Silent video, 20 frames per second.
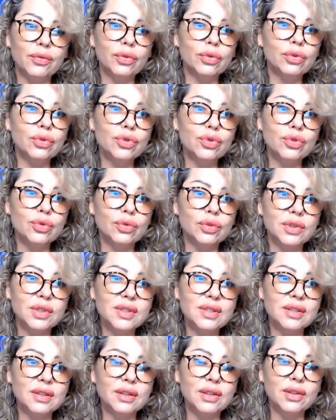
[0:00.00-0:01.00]
photo shoot
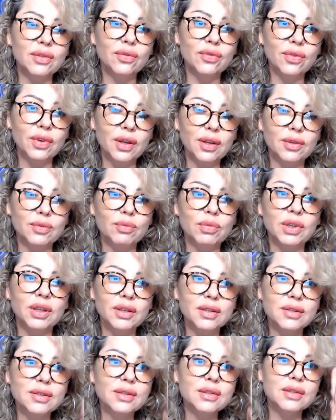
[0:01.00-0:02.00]
as an event,
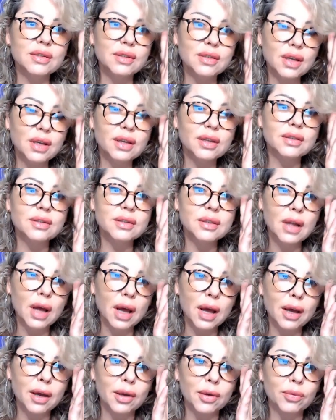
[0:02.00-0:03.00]
because it takes
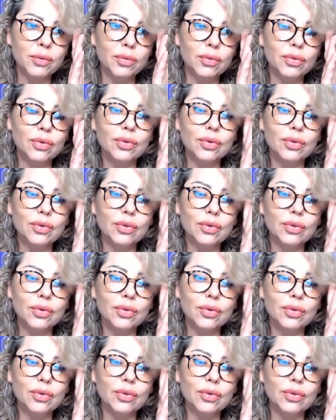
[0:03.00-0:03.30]
time,